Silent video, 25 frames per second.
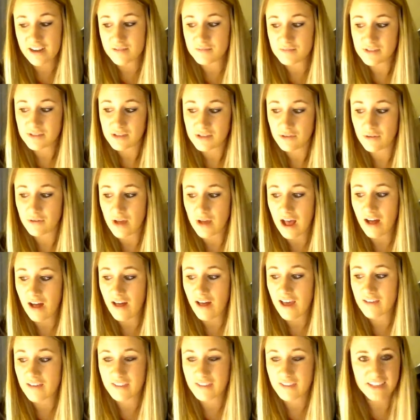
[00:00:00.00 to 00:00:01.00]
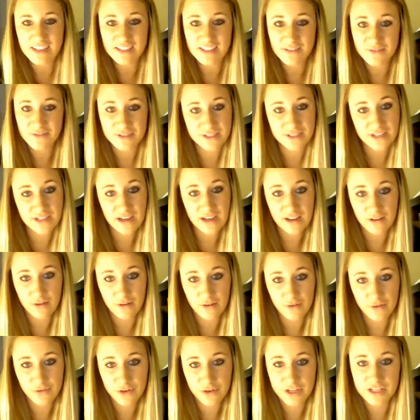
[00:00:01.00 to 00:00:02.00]
So I'll have like a different title
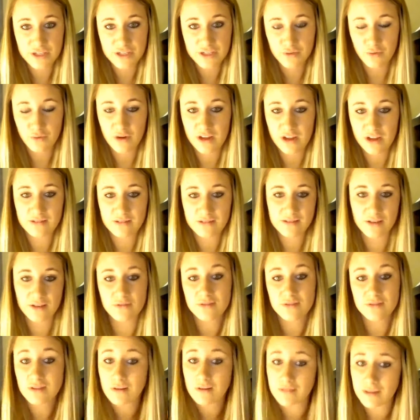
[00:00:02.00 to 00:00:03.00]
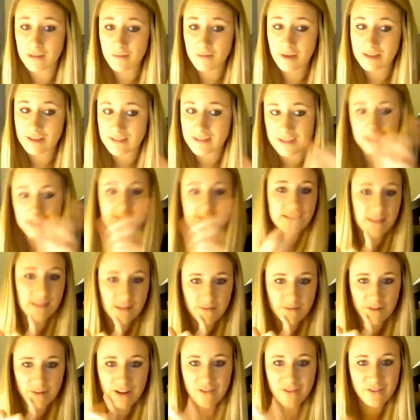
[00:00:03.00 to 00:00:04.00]
for each one. So start with the basics, and then
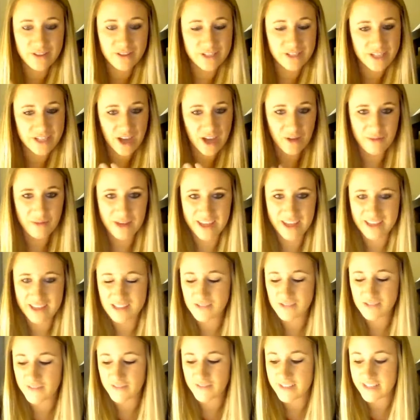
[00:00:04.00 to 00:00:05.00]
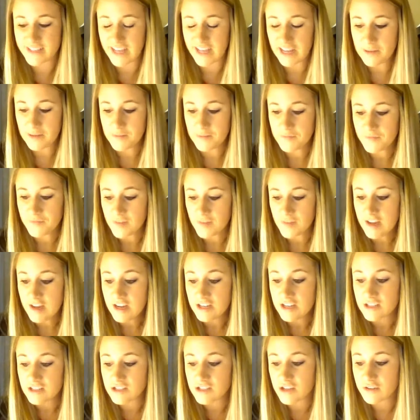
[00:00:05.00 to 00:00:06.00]
whatever the topic is for the day.
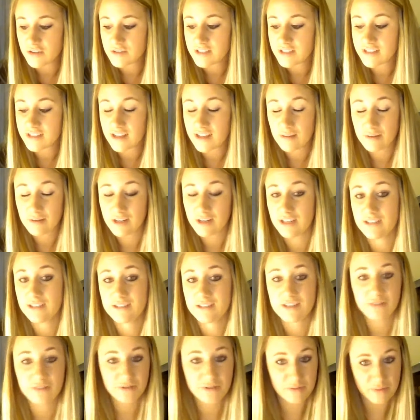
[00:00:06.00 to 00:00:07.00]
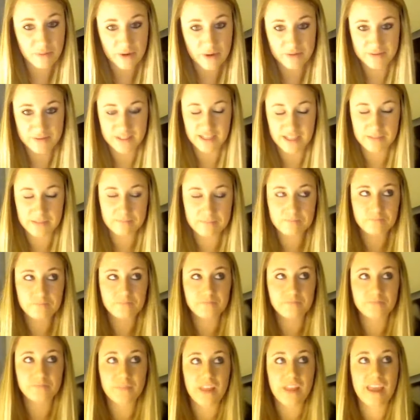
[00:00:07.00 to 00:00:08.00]
So today we're going to start with posting.
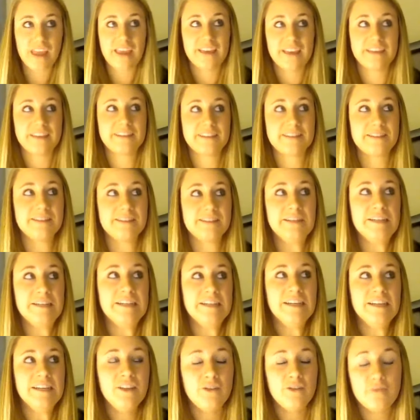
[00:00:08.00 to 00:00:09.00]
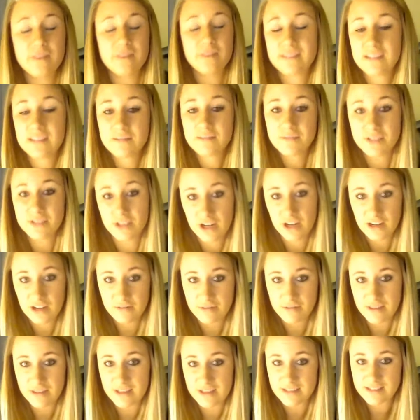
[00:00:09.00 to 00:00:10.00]
And the reason I'm starting
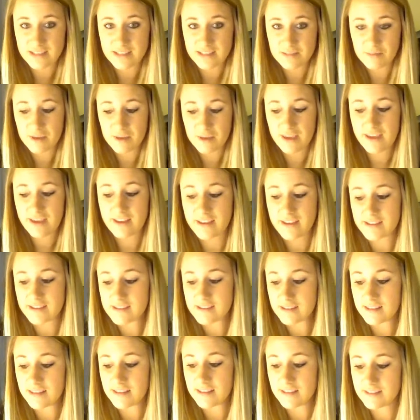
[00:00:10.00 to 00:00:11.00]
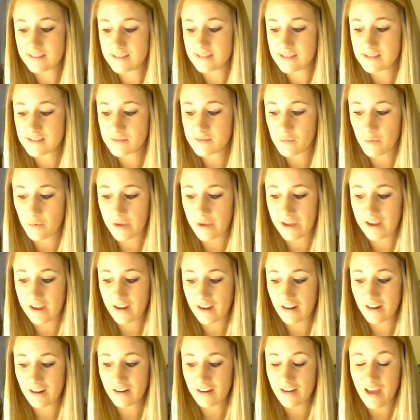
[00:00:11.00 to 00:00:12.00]
with this is because this is
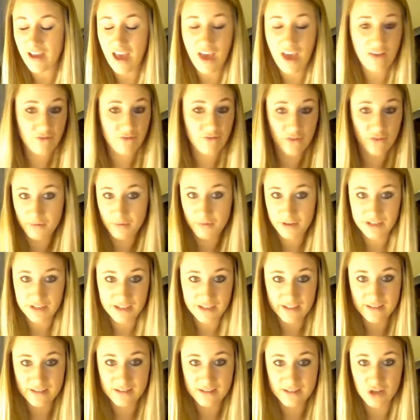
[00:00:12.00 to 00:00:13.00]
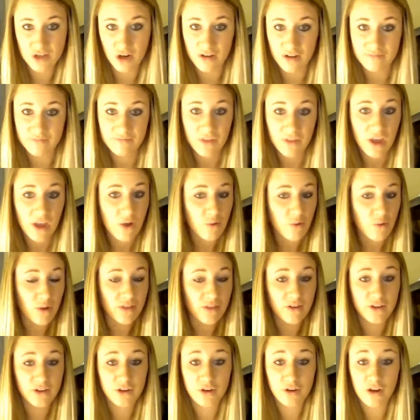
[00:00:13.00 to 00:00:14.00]
where everyone can start. Whether
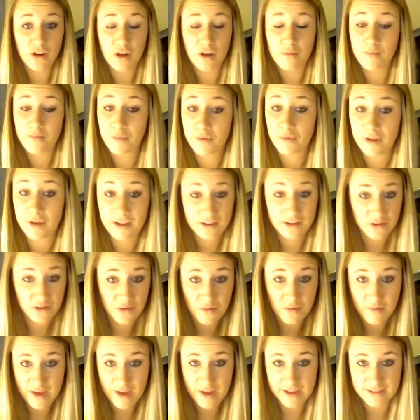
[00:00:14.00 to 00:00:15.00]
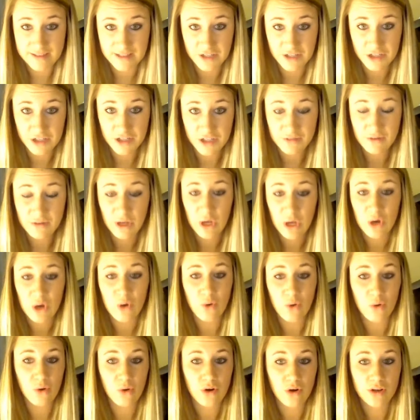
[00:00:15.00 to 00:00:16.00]
you're a brand new ambassador
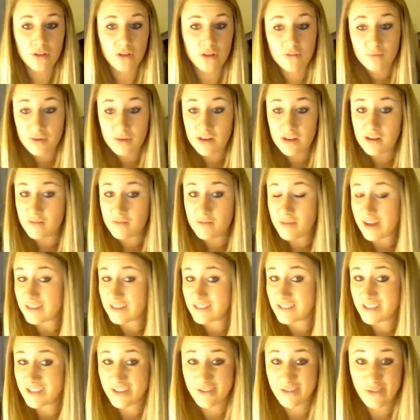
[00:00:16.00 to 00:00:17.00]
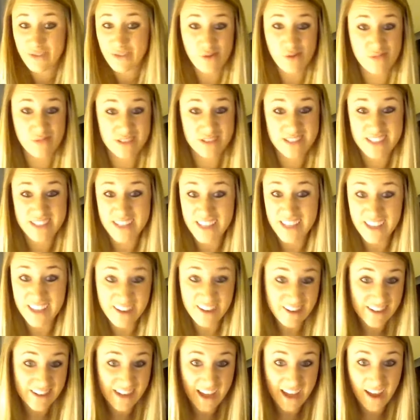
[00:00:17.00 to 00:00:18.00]
or you've been an ambassador for almost a
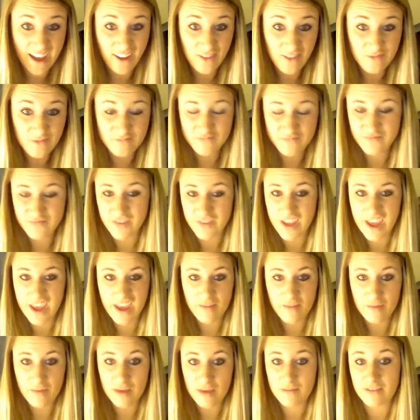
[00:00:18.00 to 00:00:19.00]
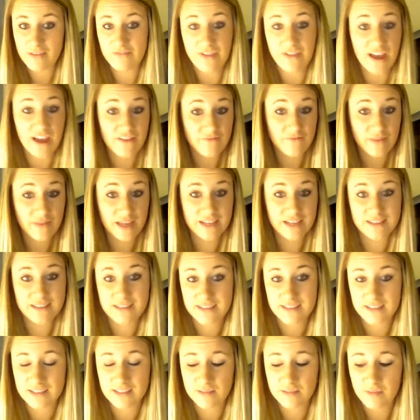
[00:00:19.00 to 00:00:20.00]
year now, okay, maybe 5 months,
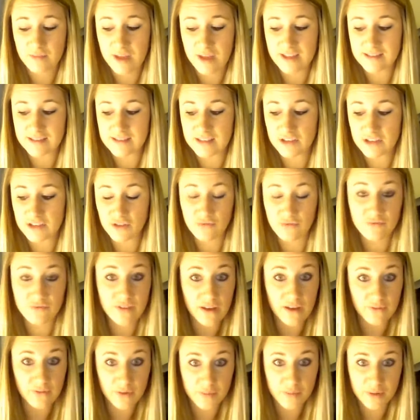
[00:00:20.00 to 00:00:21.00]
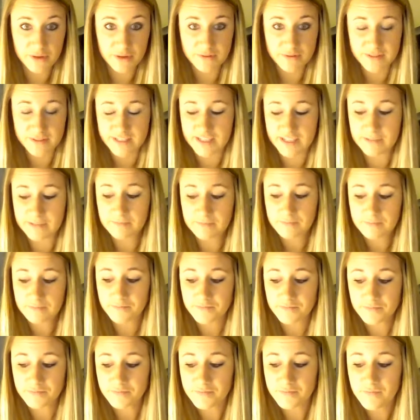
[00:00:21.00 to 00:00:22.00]
6 months, and you've never posted,
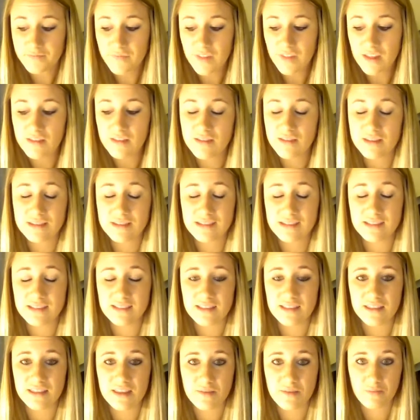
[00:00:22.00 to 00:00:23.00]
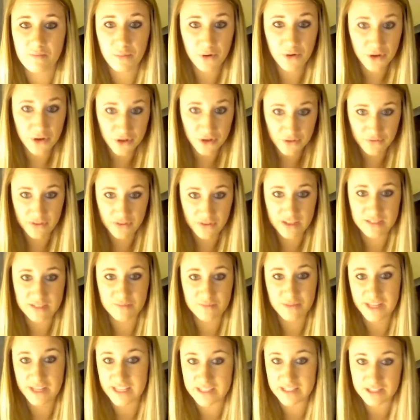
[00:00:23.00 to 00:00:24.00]
this is the perfect
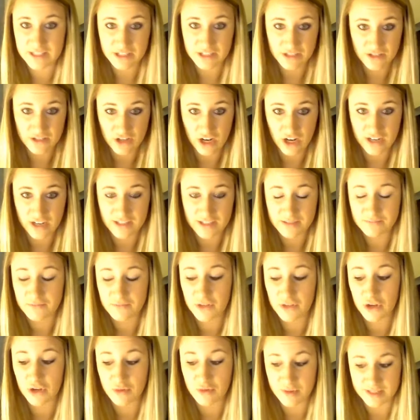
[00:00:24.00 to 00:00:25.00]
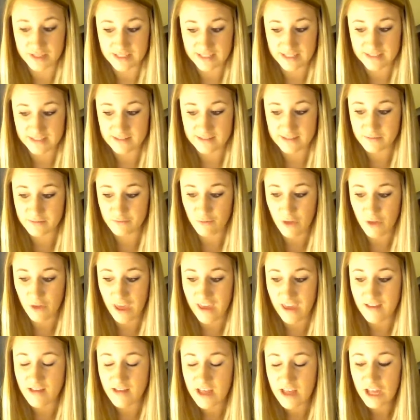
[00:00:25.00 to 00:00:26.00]
place to start your business,
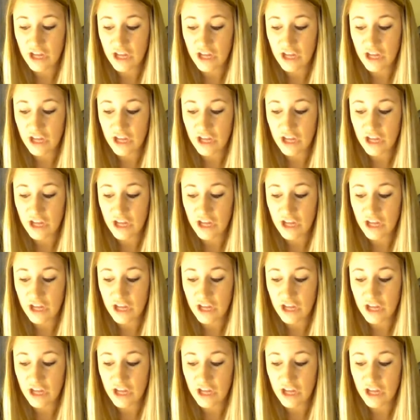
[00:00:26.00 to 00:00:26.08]
okay?